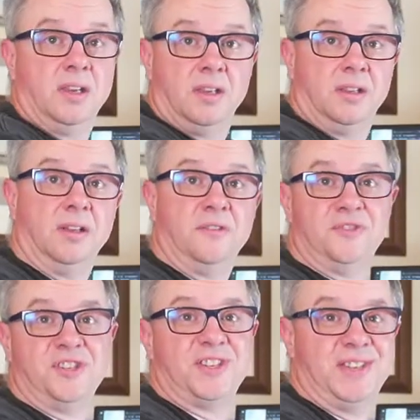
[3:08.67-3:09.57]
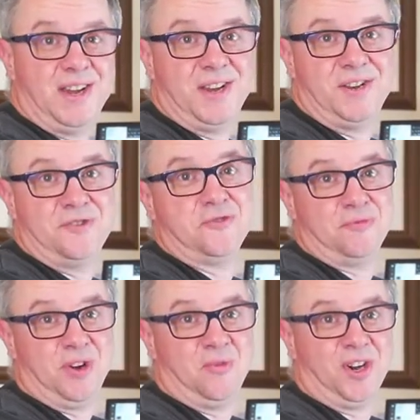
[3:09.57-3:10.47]
love to stand and do
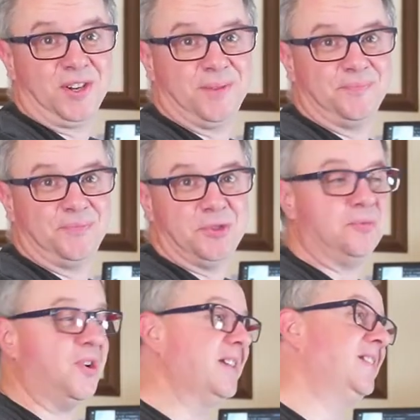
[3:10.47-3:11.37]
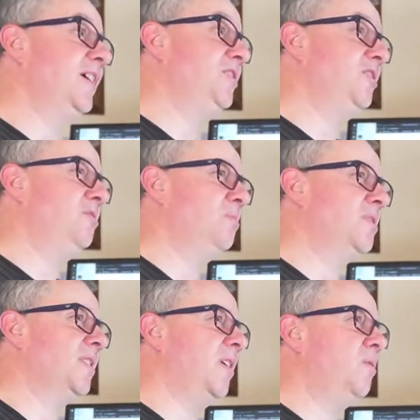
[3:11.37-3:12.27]
my work. So what I tend to do
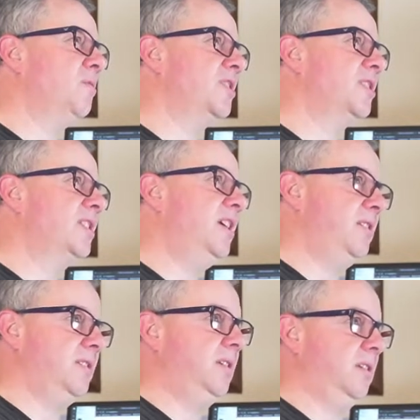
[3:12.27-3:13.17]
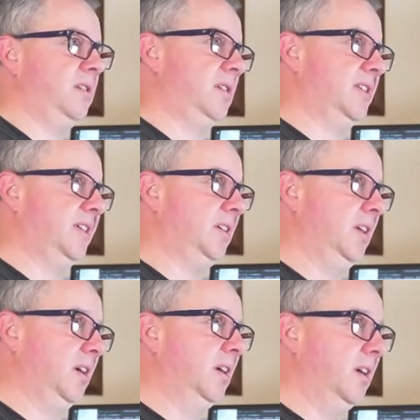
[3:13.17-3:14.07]
is I'll stay seated until
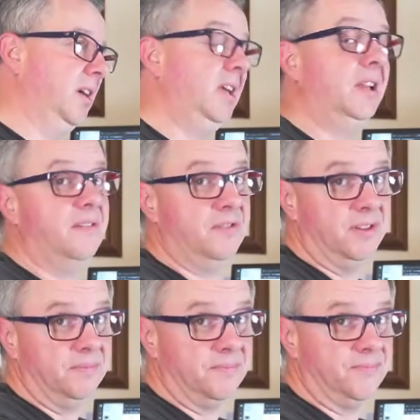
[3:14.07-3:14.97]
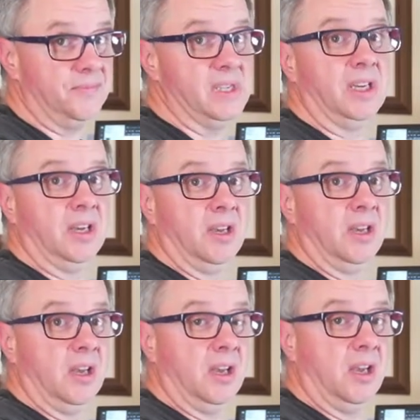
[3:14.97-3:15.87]
11,
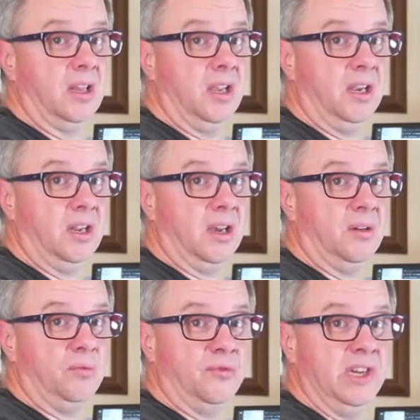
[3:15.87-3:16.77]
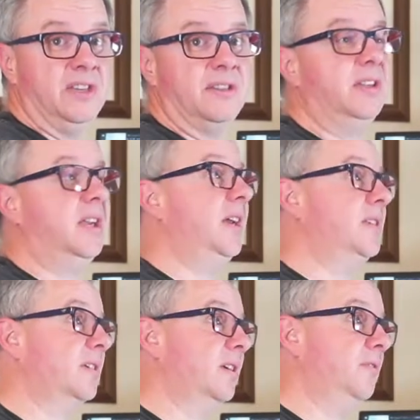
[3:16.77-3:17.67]
and then I will raise the
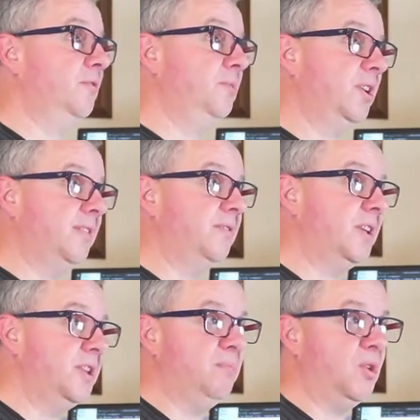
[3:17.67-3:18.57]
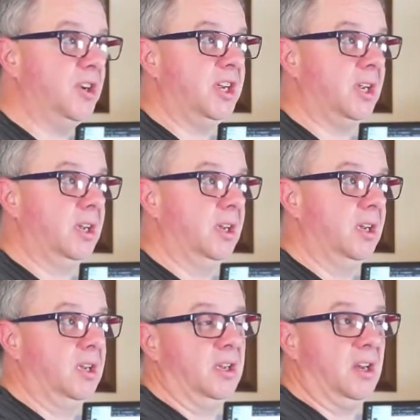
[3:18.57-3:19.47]
desk from 11 in the morning
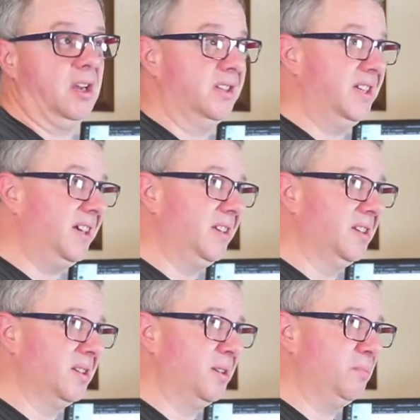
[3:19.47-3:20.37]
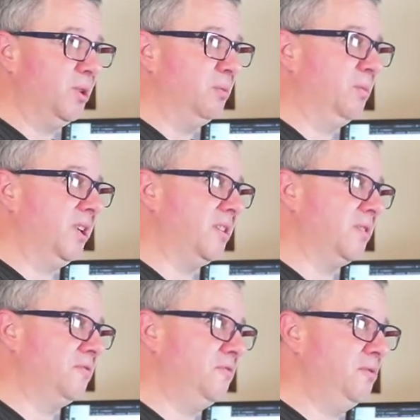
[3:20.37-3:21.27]
until probably
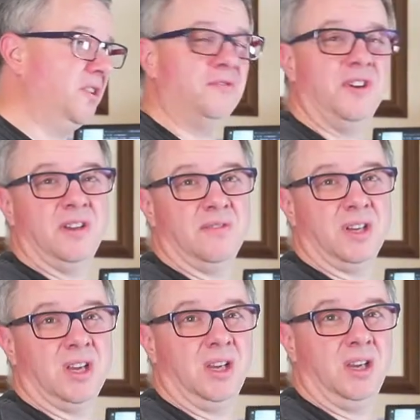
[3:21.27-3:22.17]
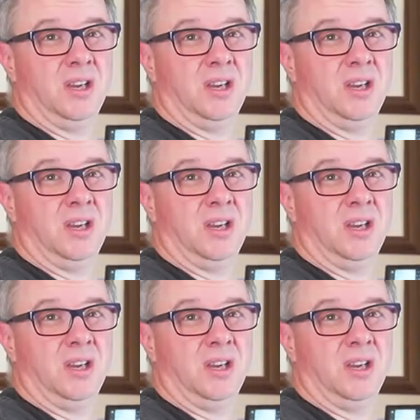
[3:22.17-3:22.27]
around 4 or 5 at night.